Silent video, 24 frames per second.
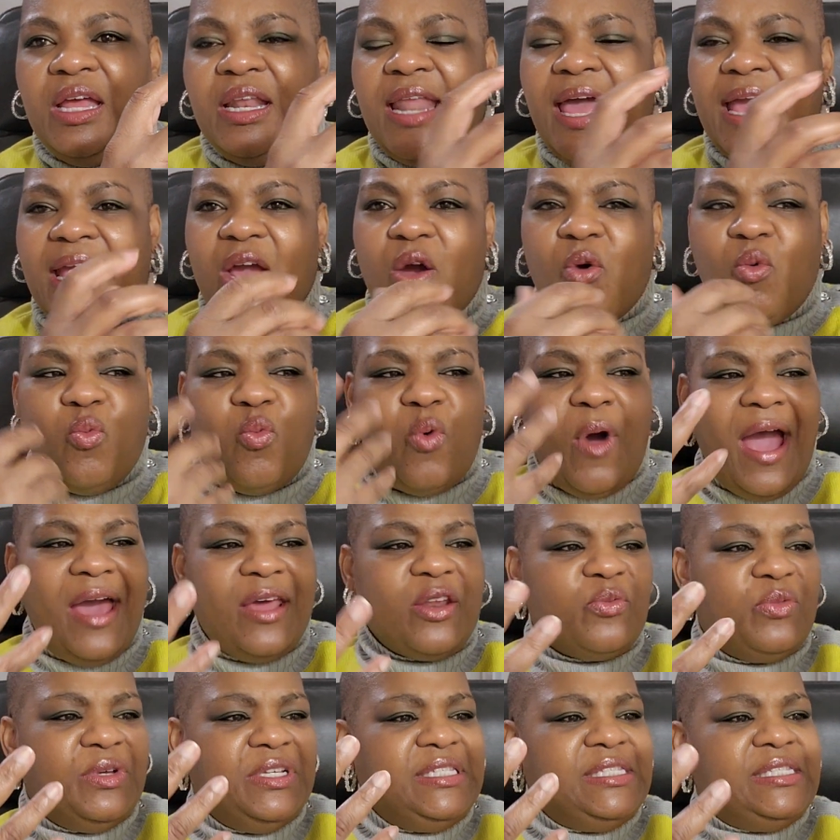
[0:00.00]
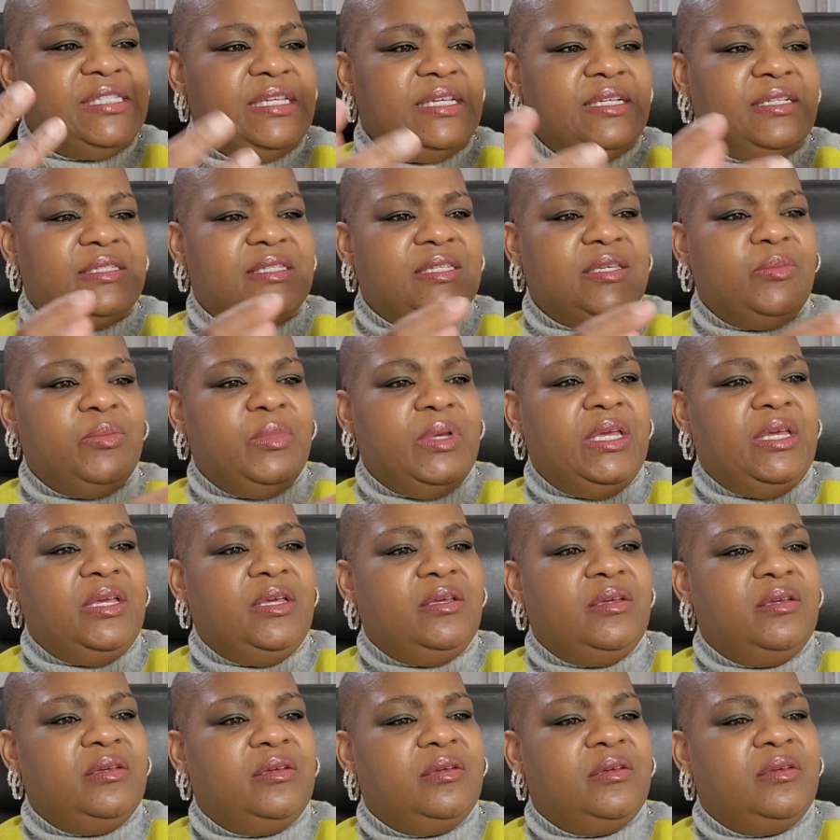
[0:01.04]
like a watery scent to
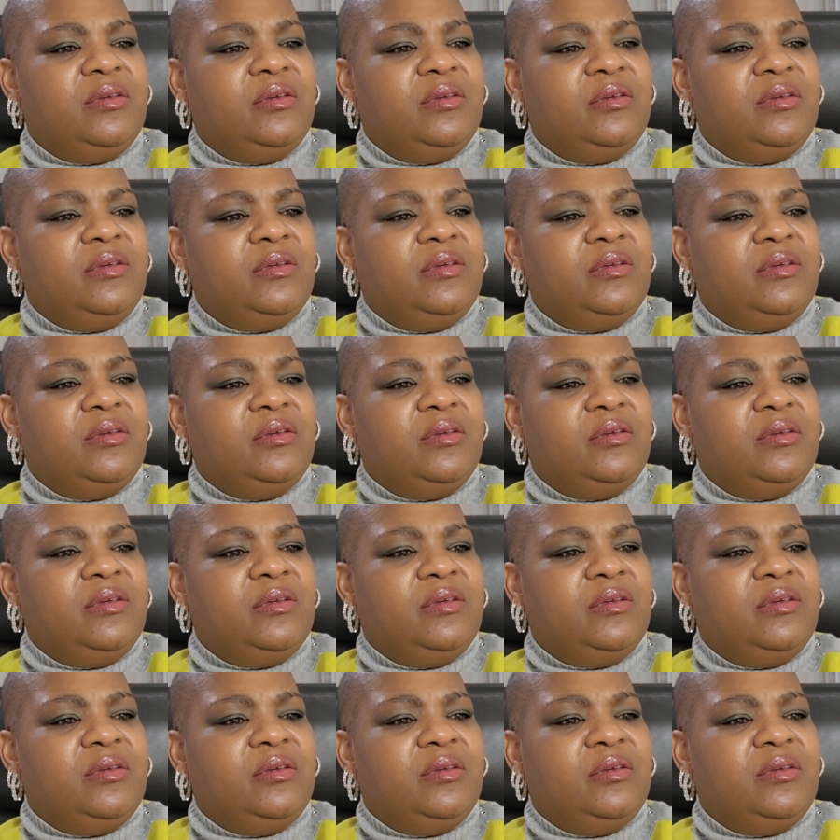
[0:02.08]
me.